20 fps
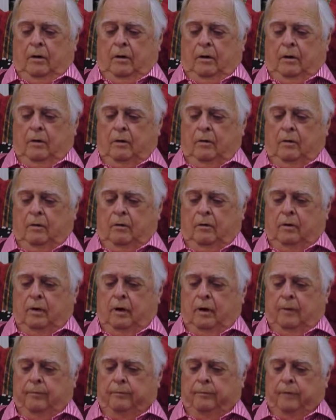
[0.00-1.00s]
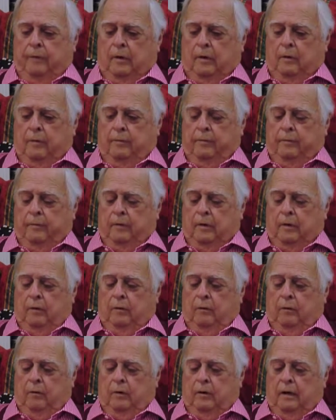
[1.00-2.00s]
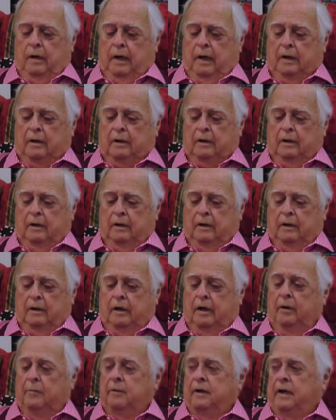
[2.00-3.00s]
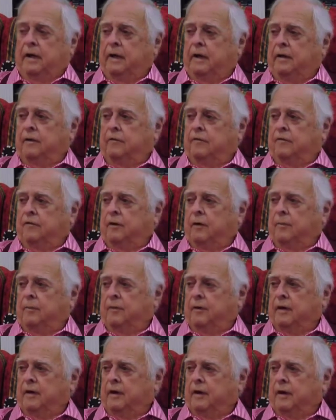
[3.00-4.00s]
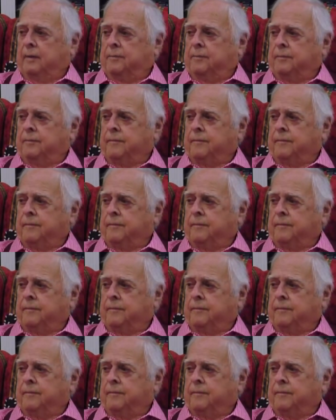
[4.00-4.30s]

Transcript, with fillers: who uh, were not uh, coming in from the uh,